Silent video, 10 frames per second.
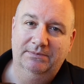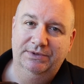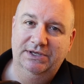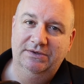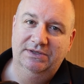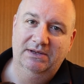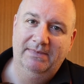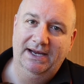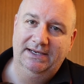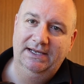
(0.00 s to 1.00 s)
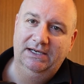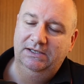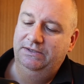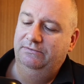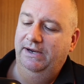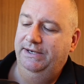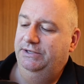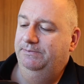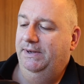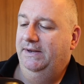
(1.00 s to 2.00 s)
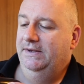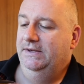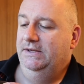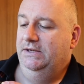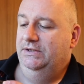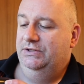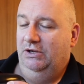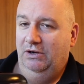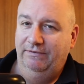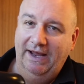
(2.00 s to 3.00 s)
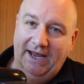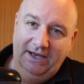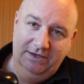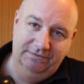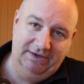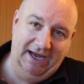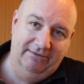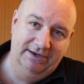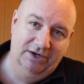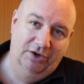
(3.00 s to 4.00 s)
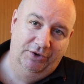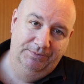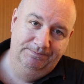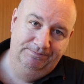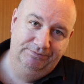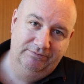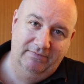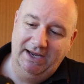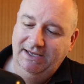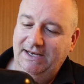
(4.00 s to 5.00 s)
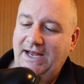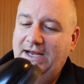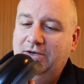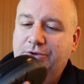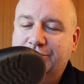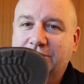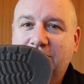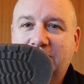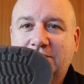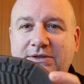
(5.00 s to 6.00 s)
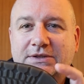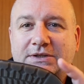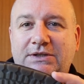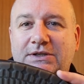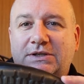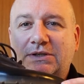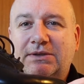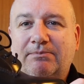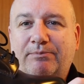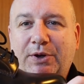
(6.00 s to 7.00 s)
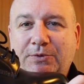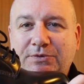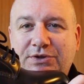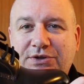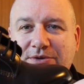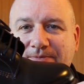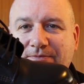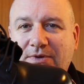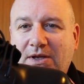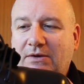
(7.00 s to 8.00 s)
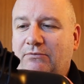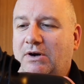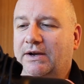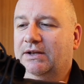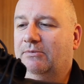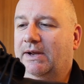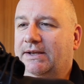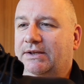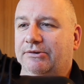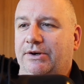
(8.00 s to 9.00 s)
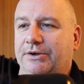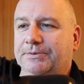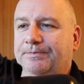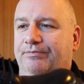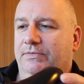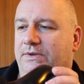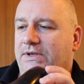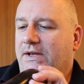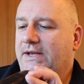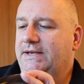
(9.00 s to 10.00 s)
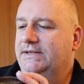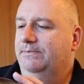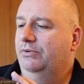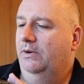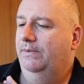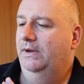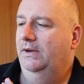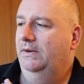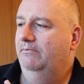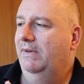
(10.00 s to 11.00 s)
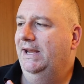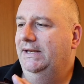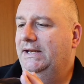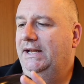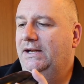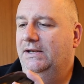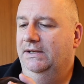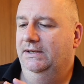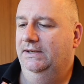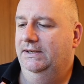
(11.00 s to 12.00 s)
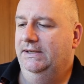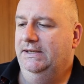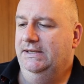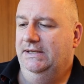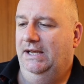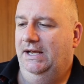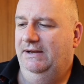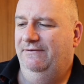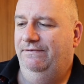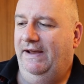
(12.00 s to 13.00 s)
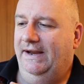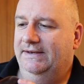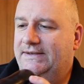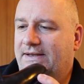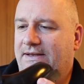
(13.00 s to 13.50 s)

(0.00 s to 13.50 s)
are producing the Made in England range, but Solovair have carried on making air cushioned boots right the way through. So these are proper made in England, and in fact